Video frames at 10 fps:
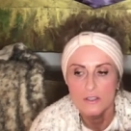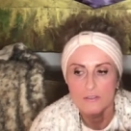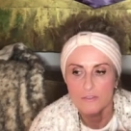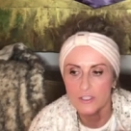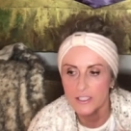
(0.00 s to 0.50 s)

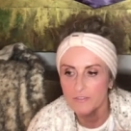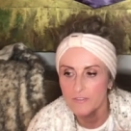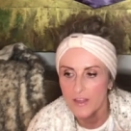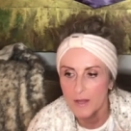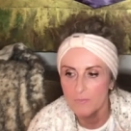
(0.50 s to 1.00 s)
forgive
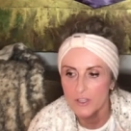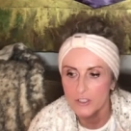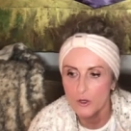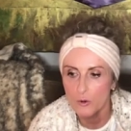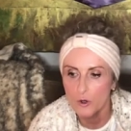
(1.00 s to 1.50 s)
them, they
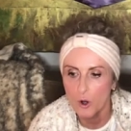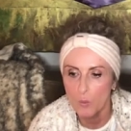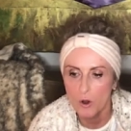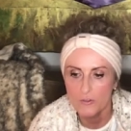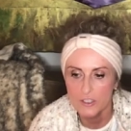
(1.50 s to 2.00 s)
know not
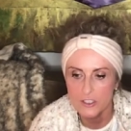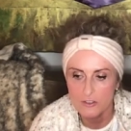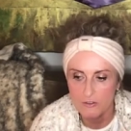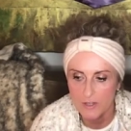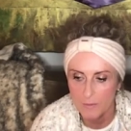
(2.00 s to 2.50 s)
what they
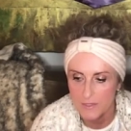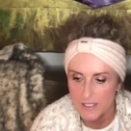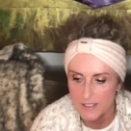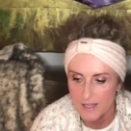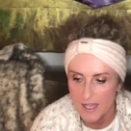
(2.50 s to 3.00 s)
do. That was
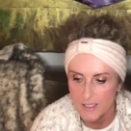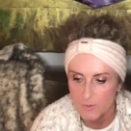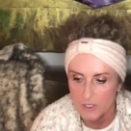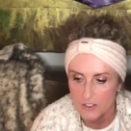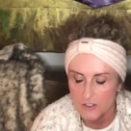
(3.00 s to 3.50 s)
his last
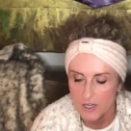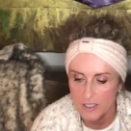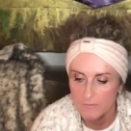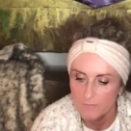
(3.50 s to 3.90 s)
words, right?